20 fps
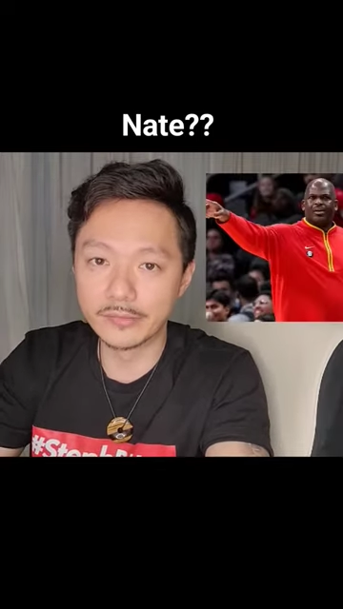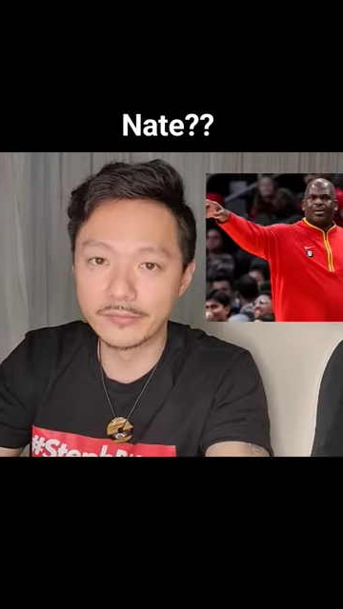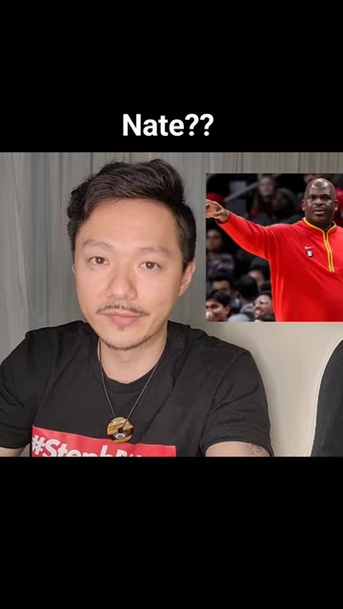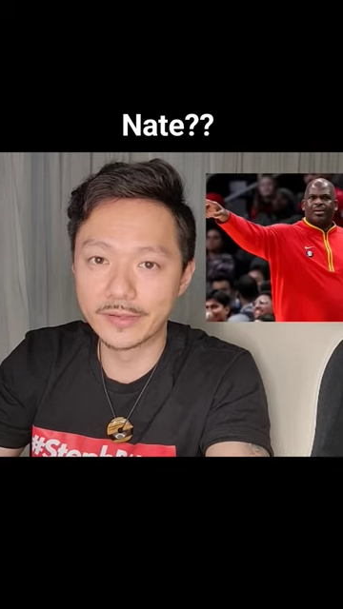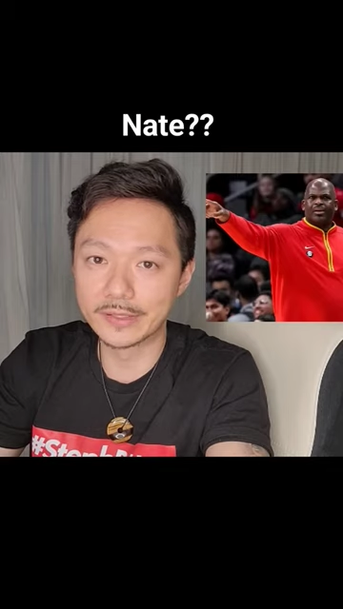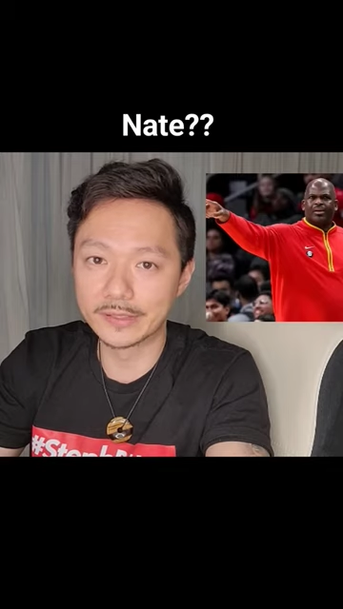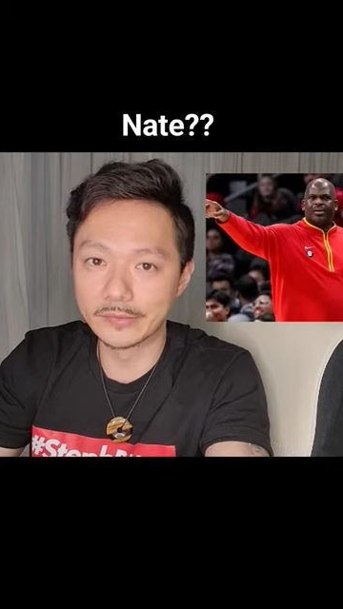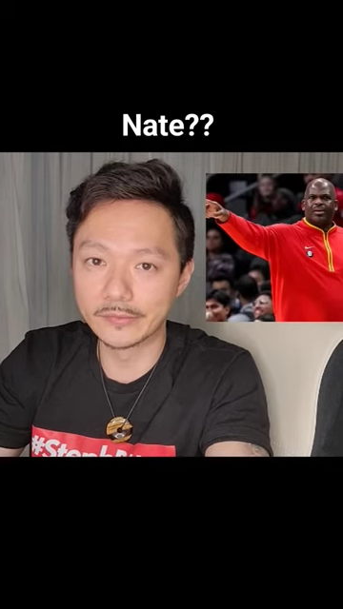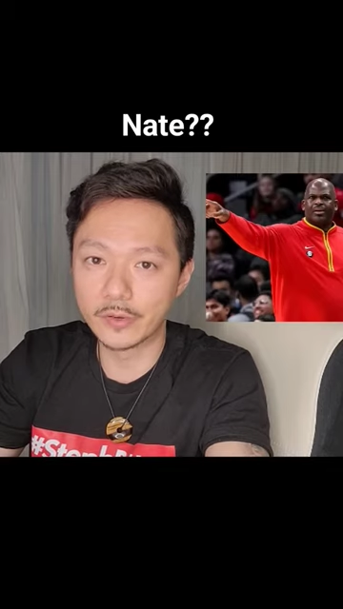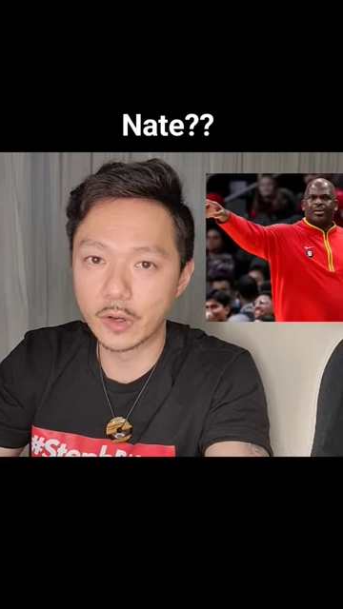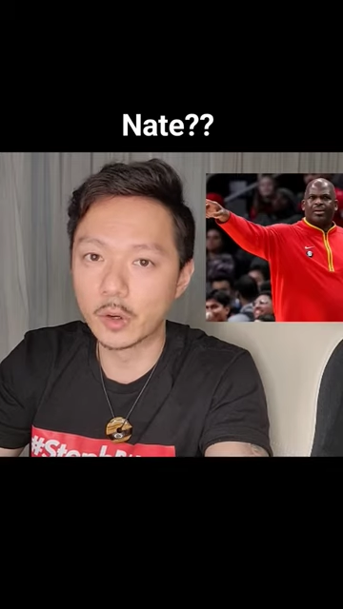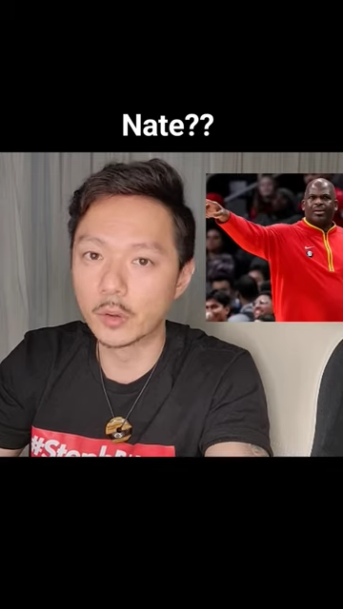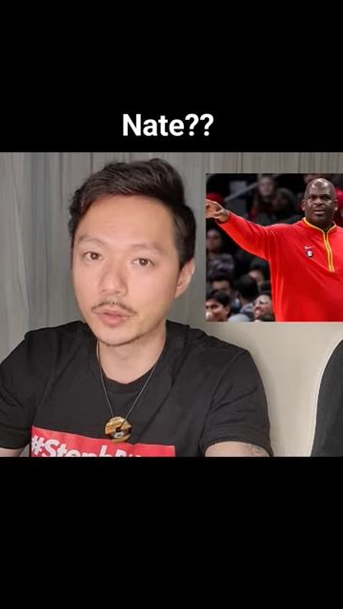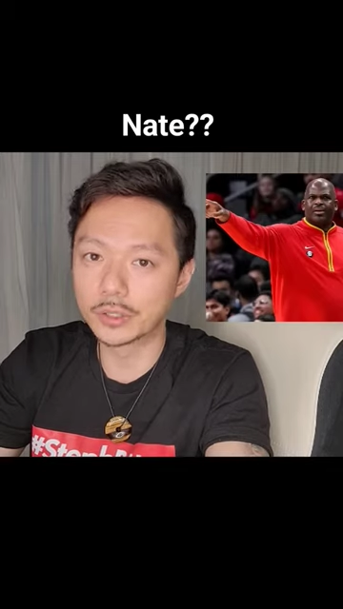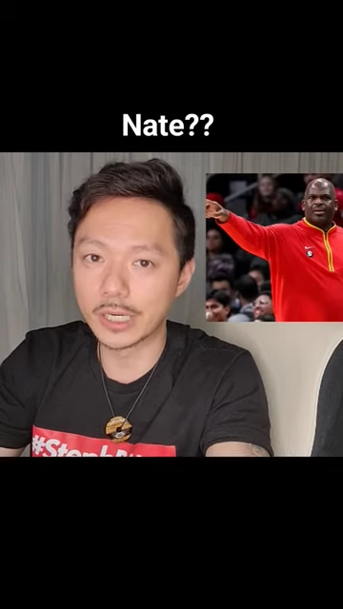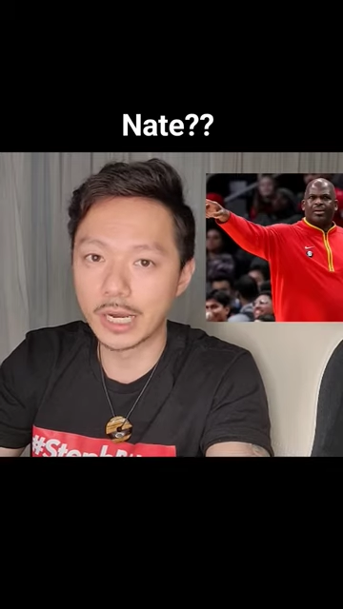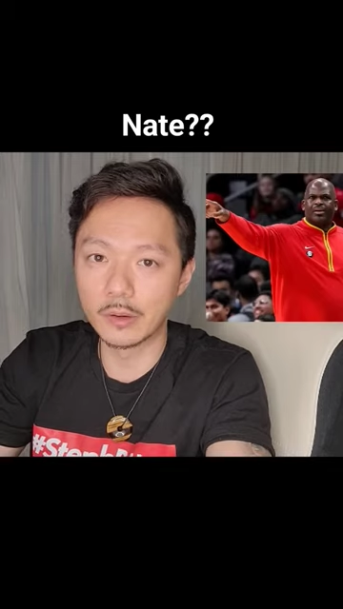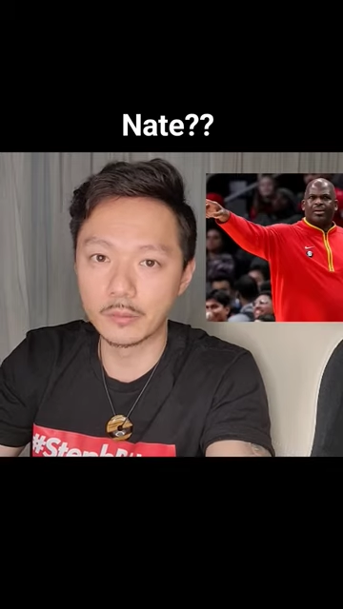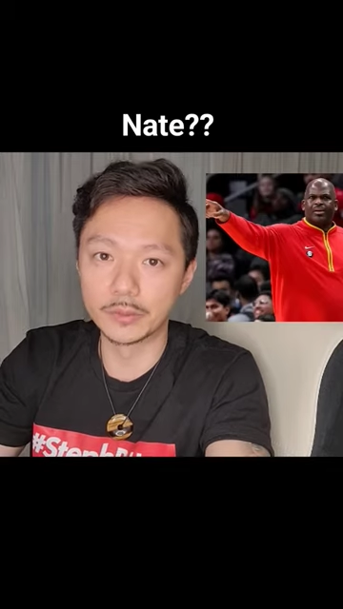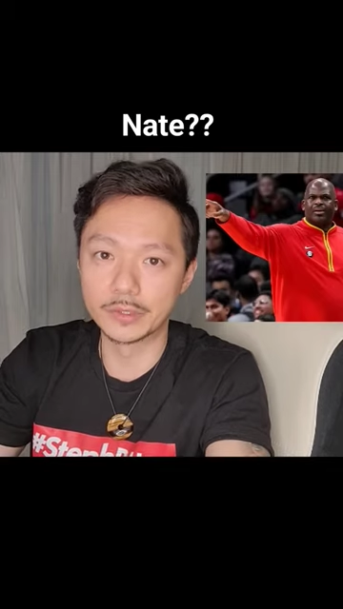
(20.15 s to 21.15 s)
defensive
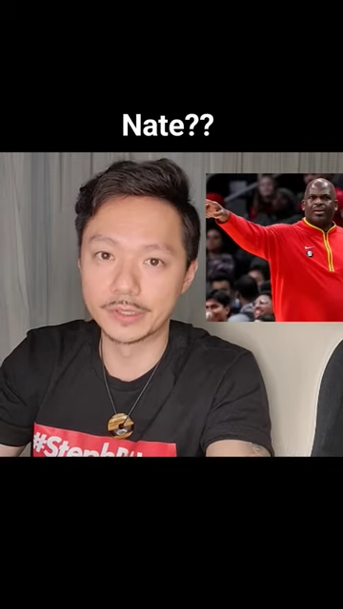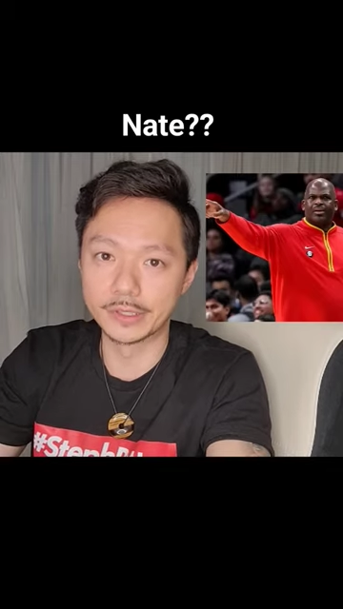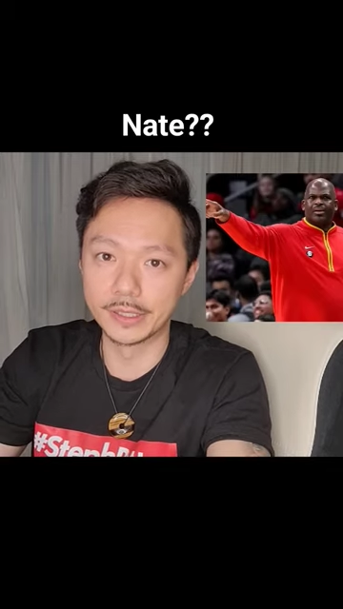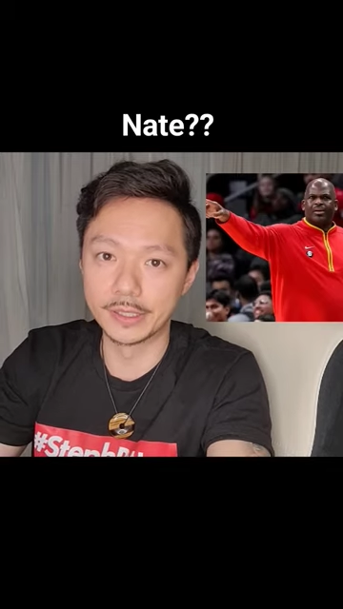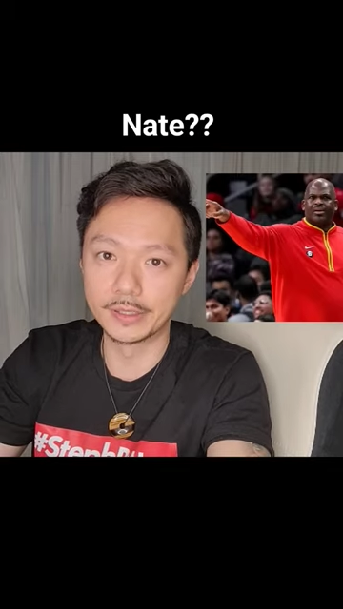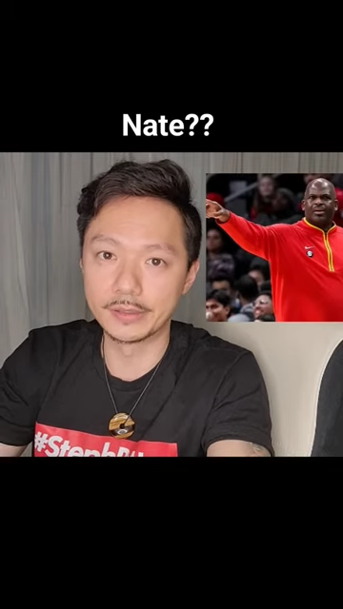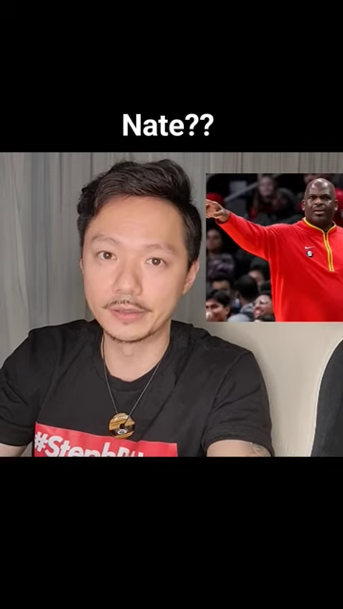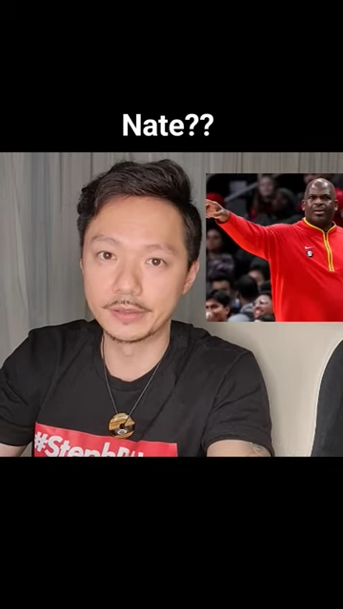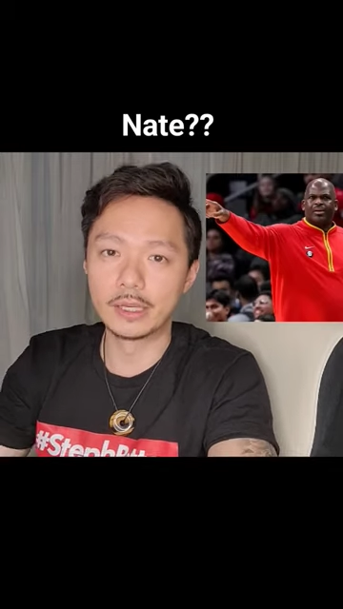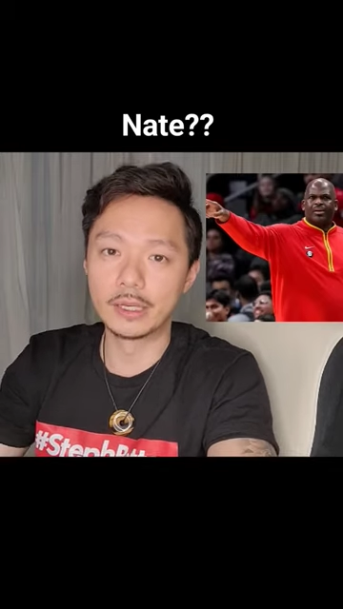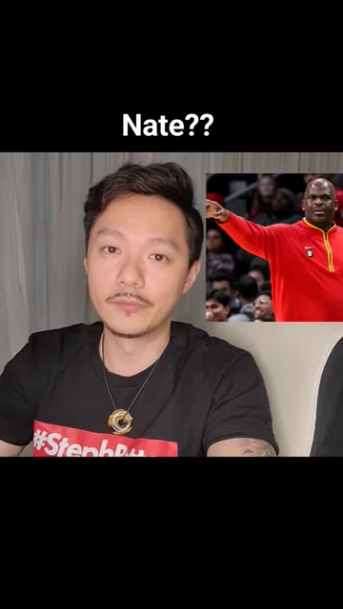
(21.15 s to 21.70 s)
coach, I would say.